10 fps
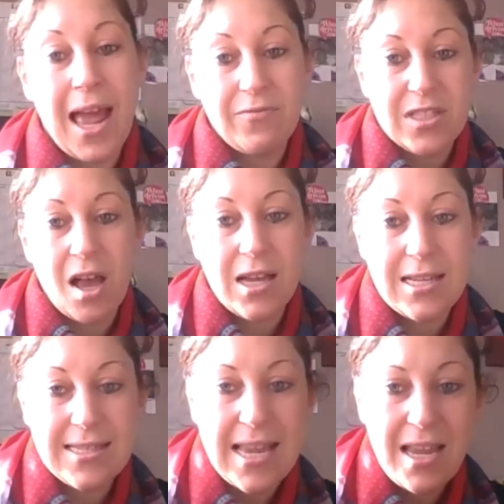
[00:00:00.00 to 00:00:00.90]

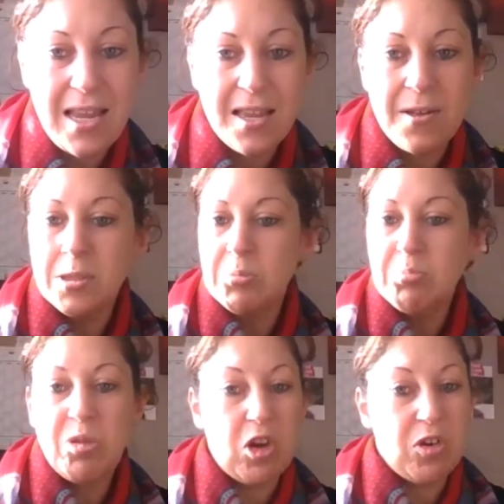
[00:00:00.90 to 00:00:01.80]
advertising,
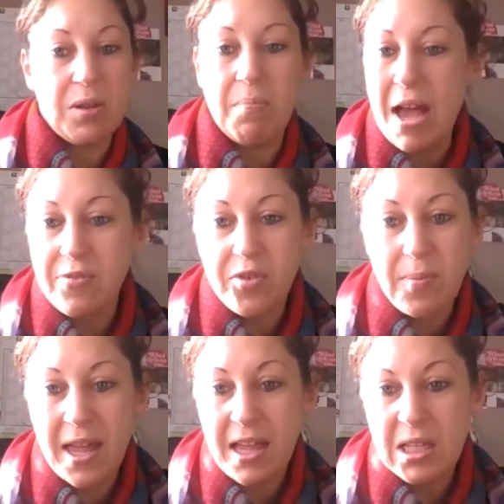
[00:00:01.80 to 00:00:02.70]
got nothing back from
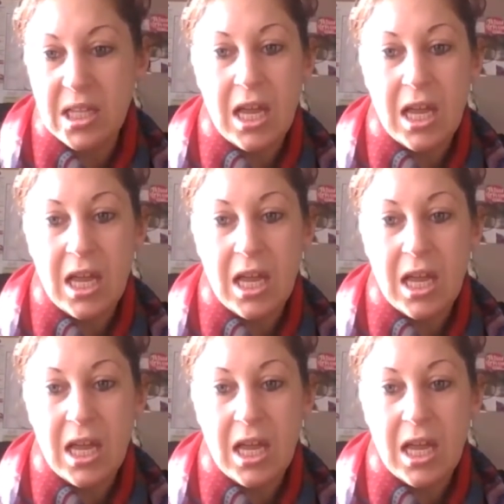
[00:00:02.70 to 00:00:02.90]
it.